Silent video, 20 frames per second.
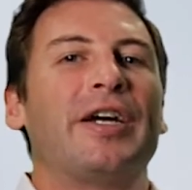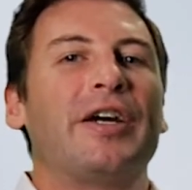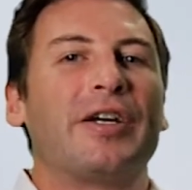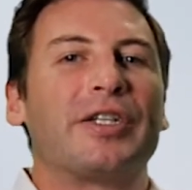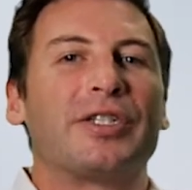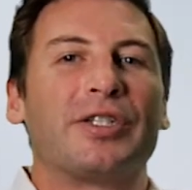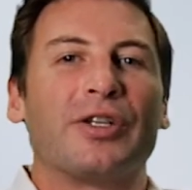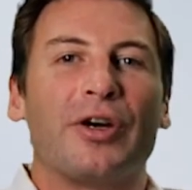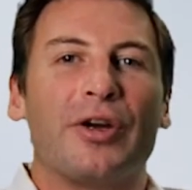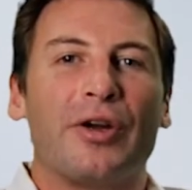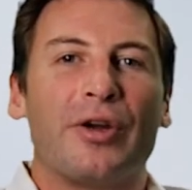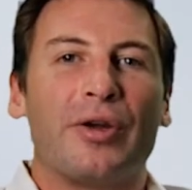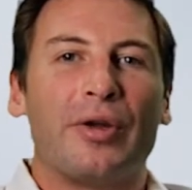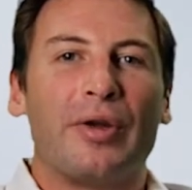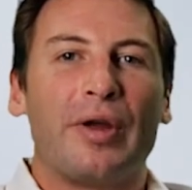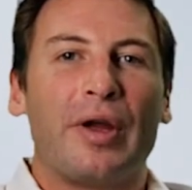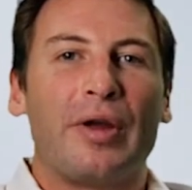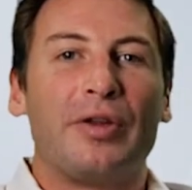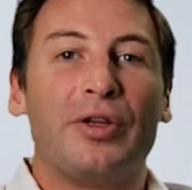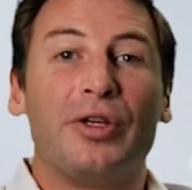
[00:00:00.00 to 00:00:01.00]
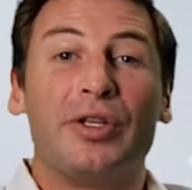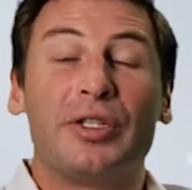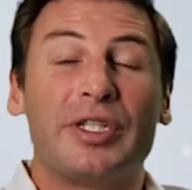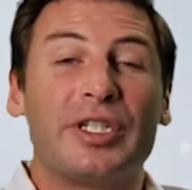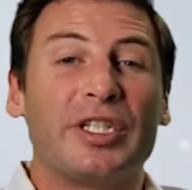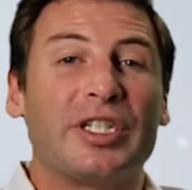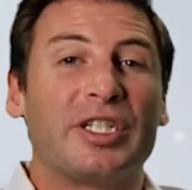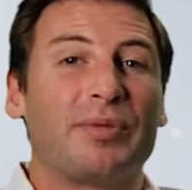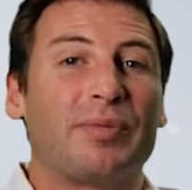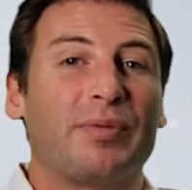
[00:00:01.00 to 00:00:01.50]
So
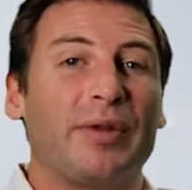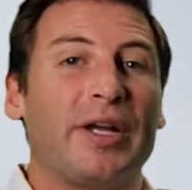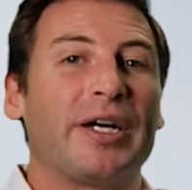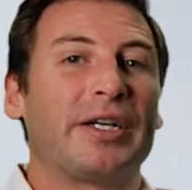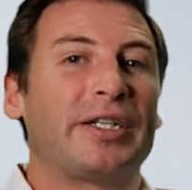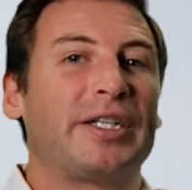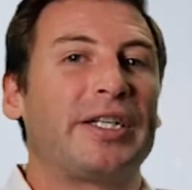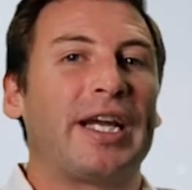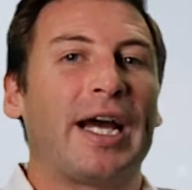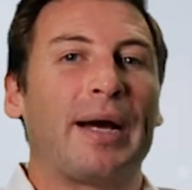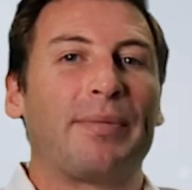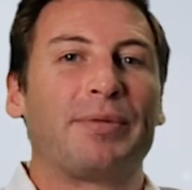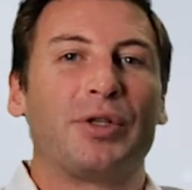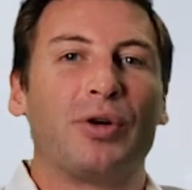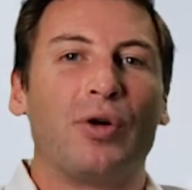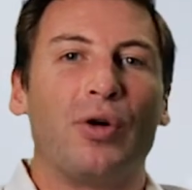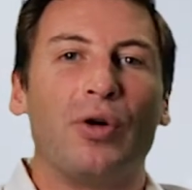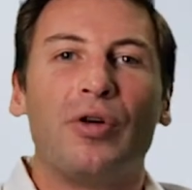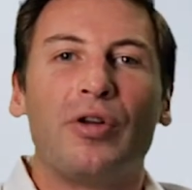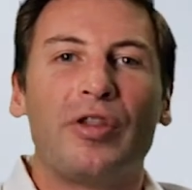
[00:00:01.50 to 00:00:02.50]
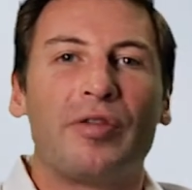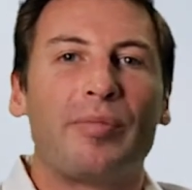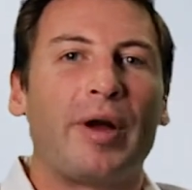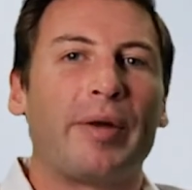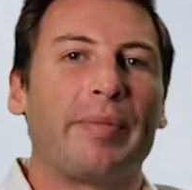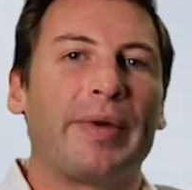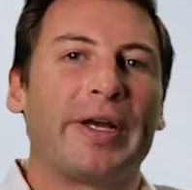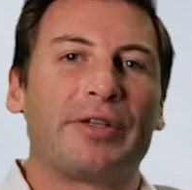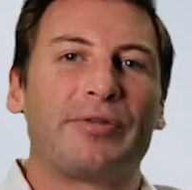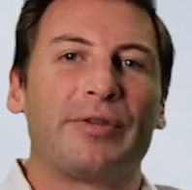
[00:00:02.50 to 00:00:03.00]
using Splunk to capture all of my
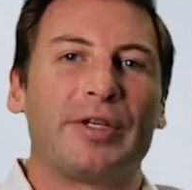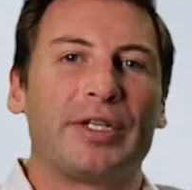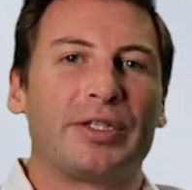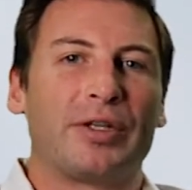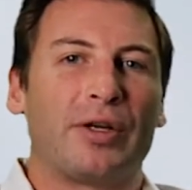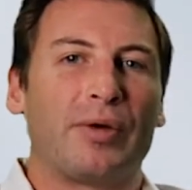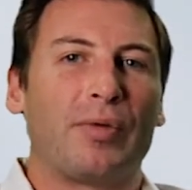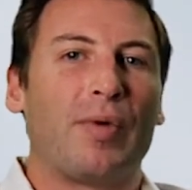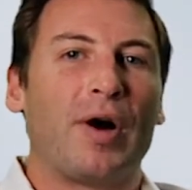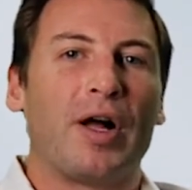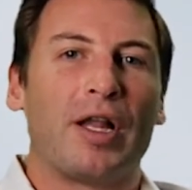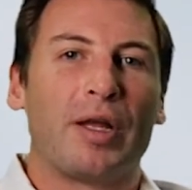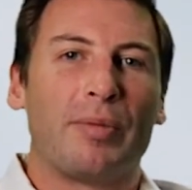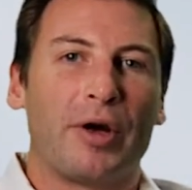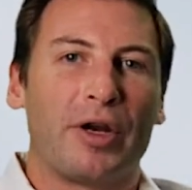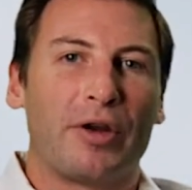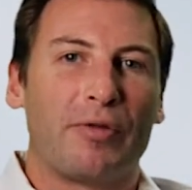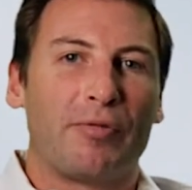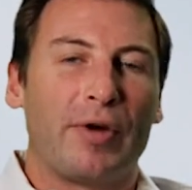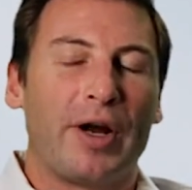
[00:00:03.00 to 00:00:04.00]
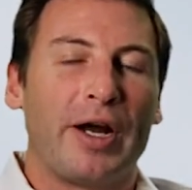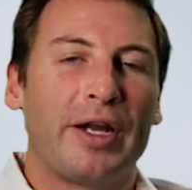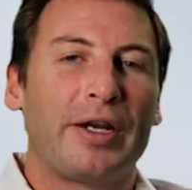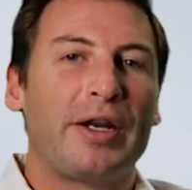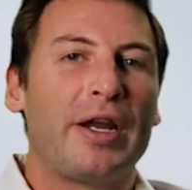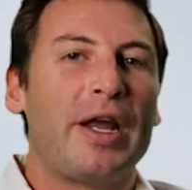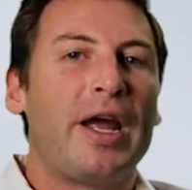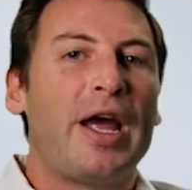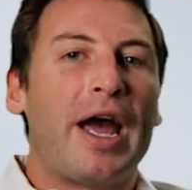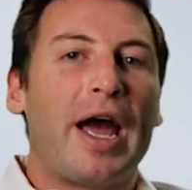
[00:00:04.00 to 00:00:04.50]
metrics while I'm on a
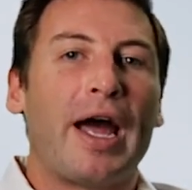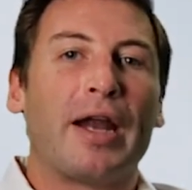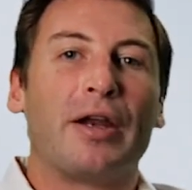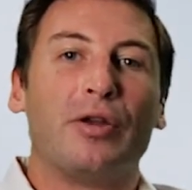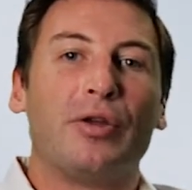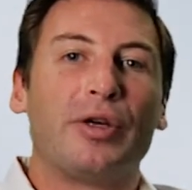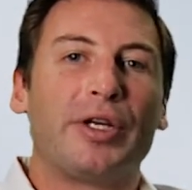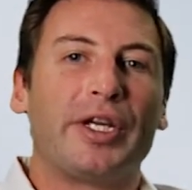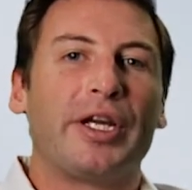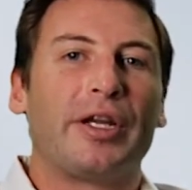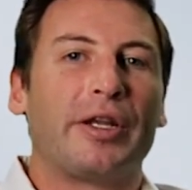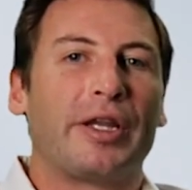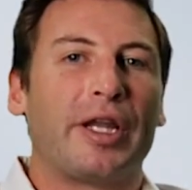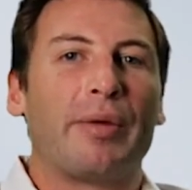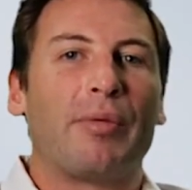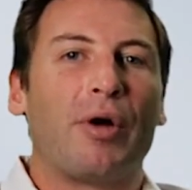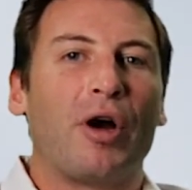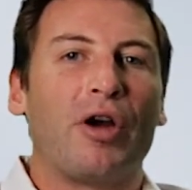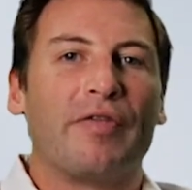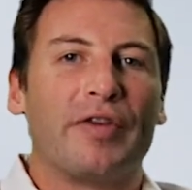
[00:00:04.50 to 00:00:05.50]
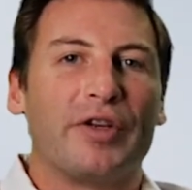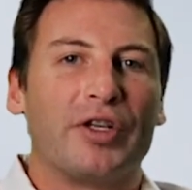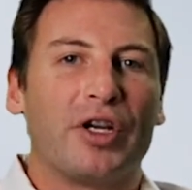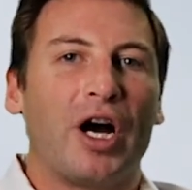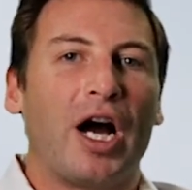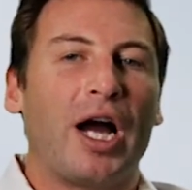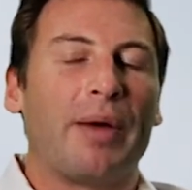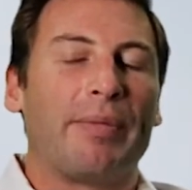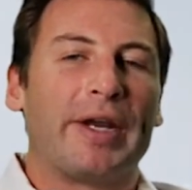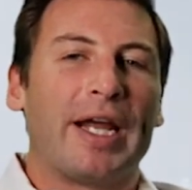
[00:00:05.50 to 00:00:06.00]
run and looking at them over
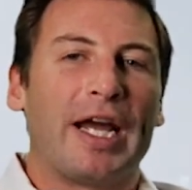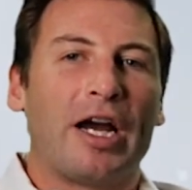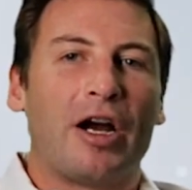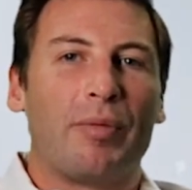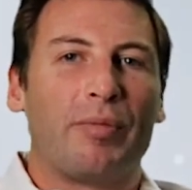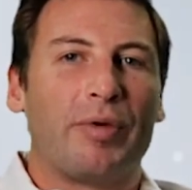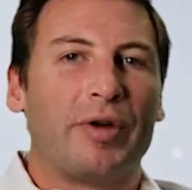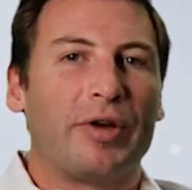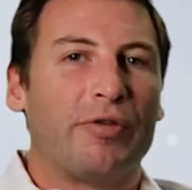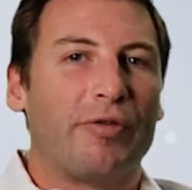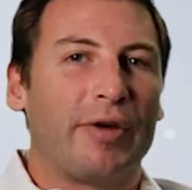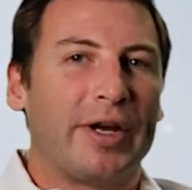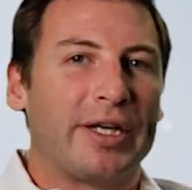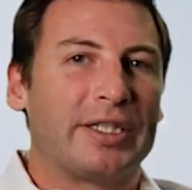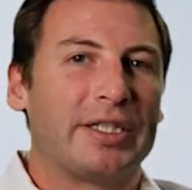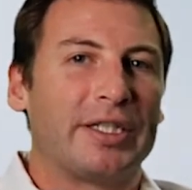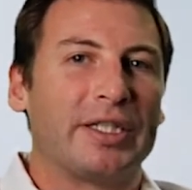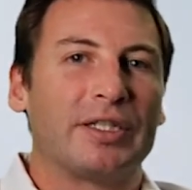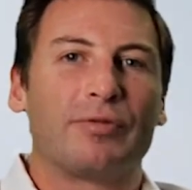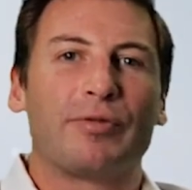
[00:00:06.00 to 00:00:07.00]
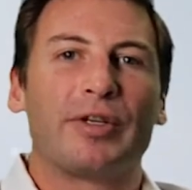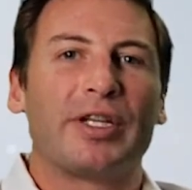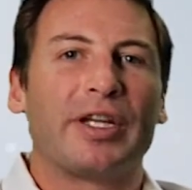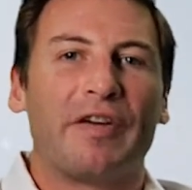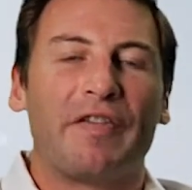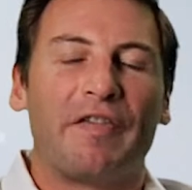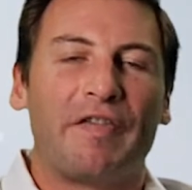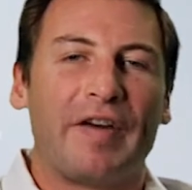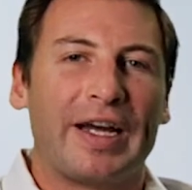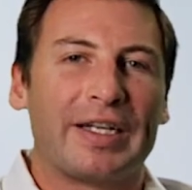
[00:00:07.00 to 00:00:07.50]
time and how I'm progressing is really
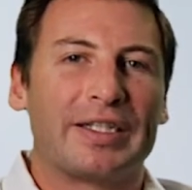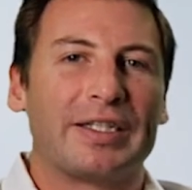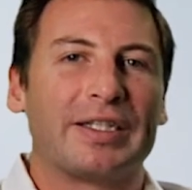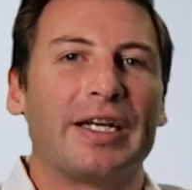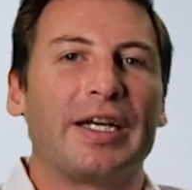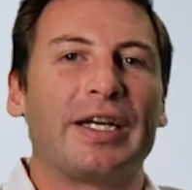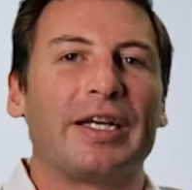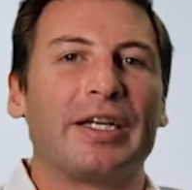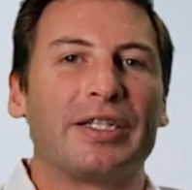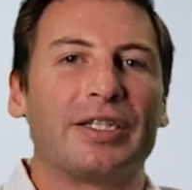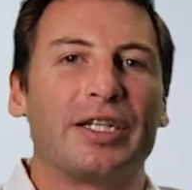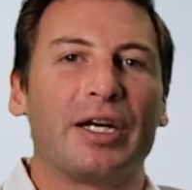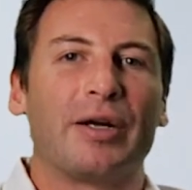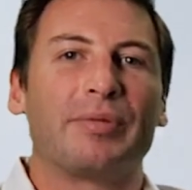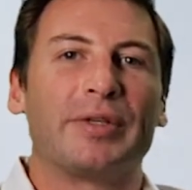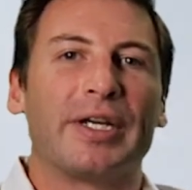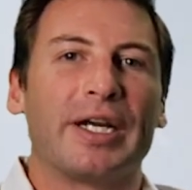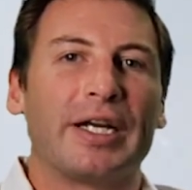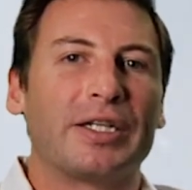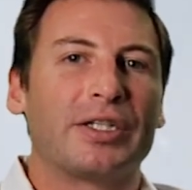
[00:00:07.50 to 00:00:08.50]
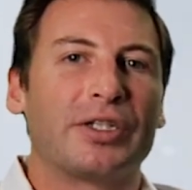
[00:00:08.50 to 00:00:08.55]
a fascinating subject.